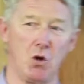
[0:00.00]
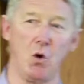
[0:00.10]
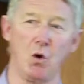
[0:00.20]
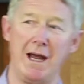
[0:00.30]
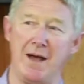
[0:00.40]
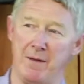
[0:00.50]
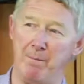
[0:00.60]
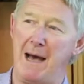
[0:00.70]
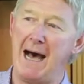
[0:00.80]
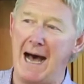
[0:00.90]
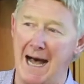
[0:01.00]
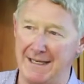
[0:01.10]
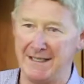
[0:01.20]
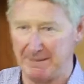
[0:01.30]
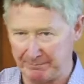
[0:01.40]
call out the
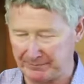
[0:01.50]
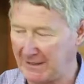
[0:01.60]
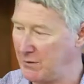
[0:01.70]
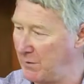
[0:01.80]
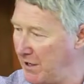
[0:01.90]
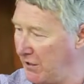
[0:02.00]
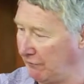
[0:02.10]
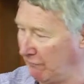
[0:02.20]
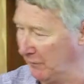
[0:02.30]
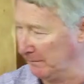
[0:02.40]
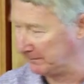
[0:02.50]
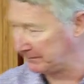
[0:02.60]
parts as we go through.